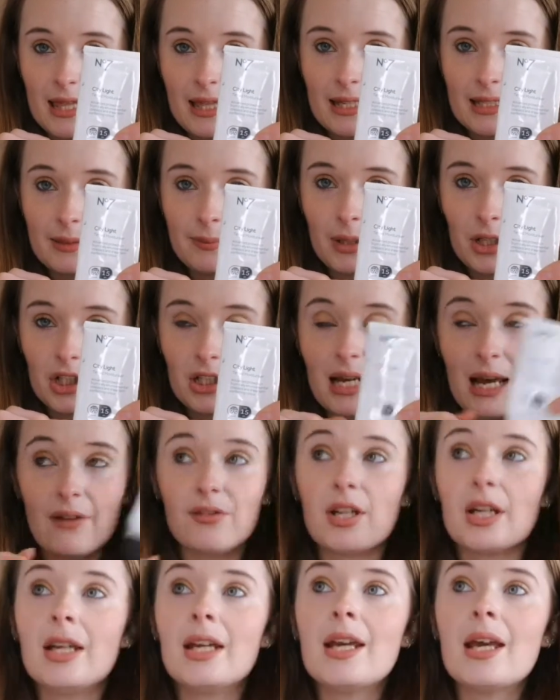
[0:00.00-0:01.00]
this much
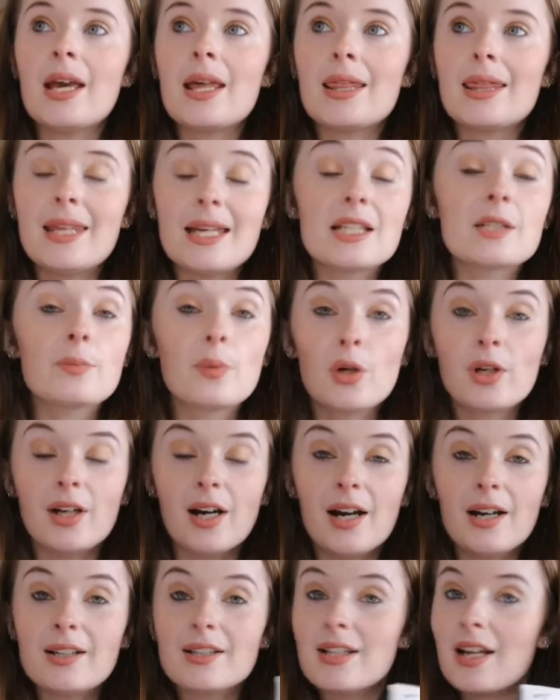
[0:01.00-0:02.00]
left. This
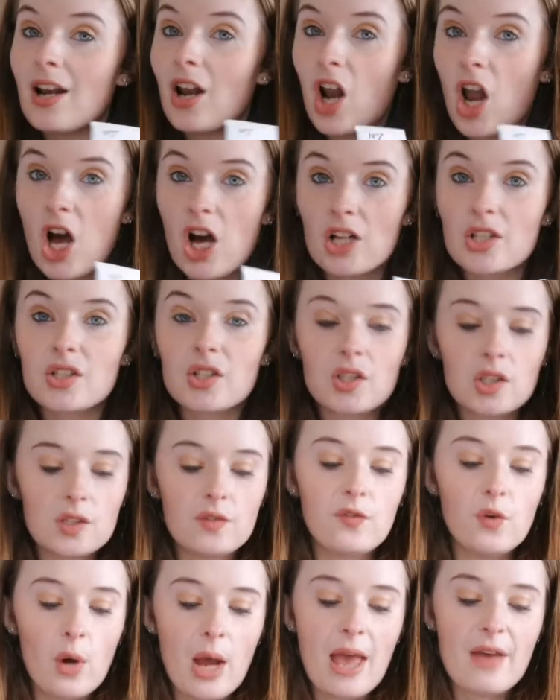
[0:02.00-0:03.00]
product lasts
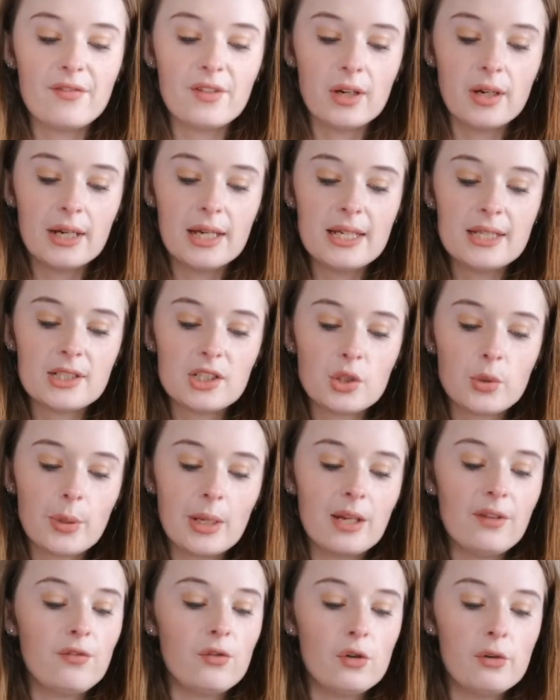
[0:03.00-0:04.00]
forever. It's a
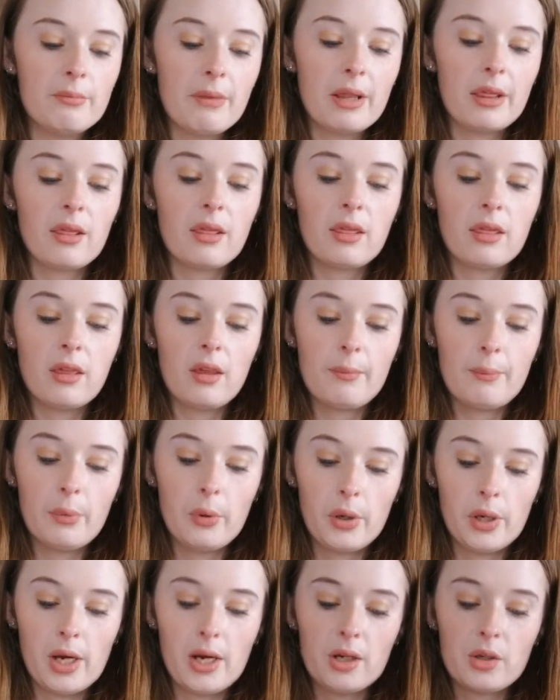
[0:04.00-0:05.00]
24-month
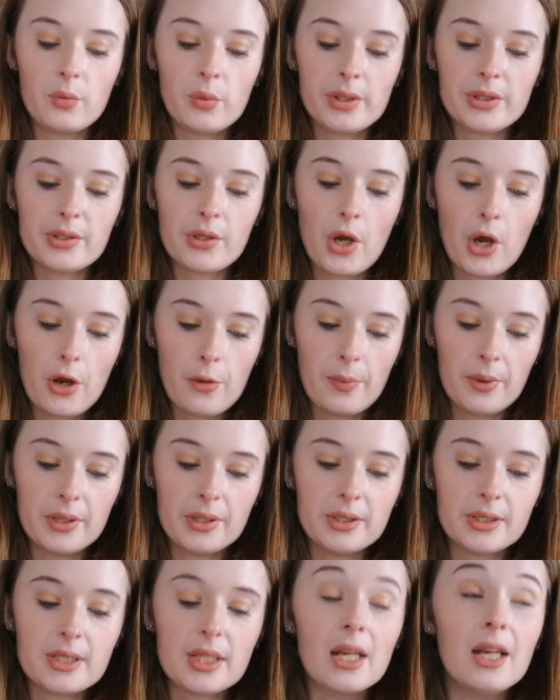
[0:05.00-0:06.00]
product once
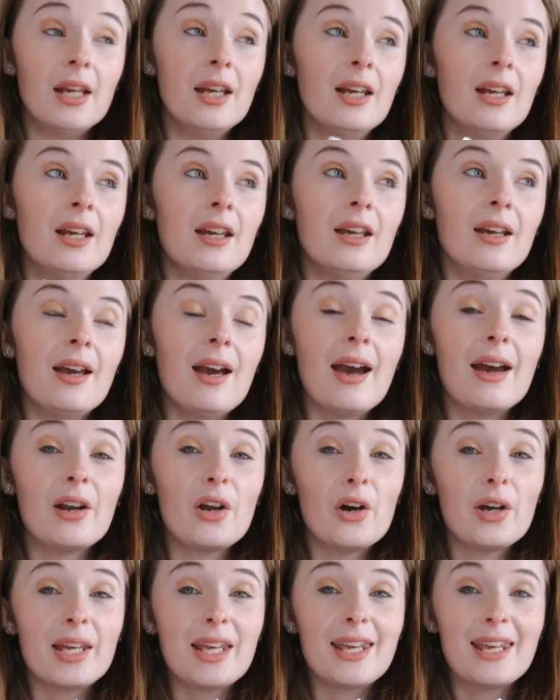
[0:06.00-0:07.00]
opened, and
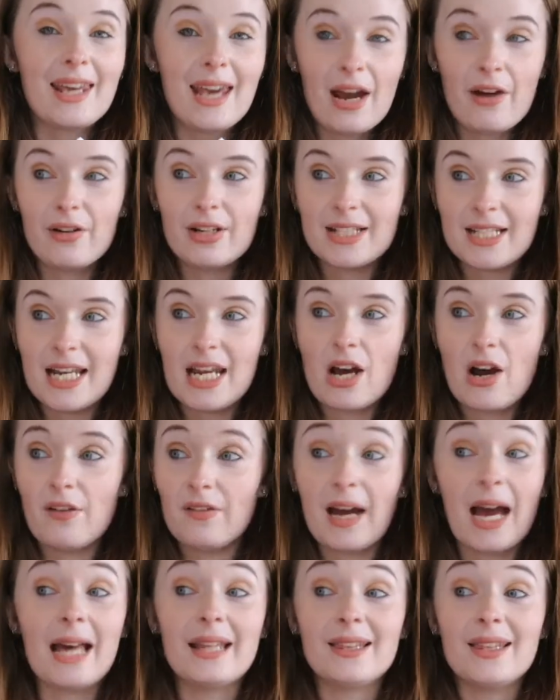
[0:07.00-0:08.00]
I can guarantee I've
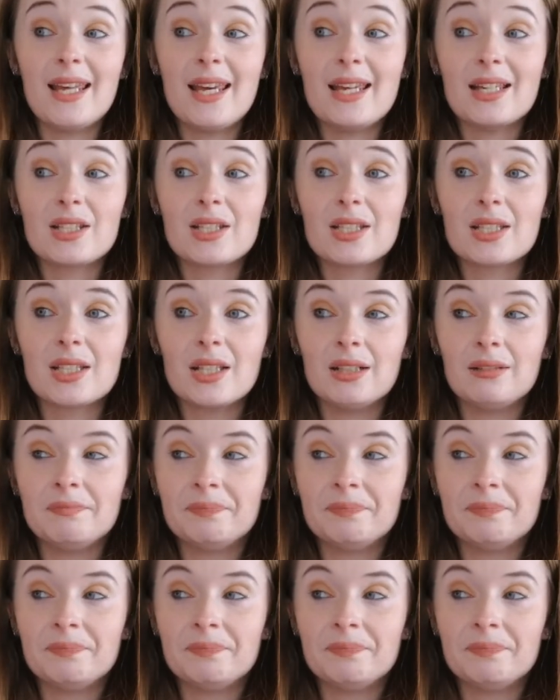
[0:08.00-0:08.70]
had this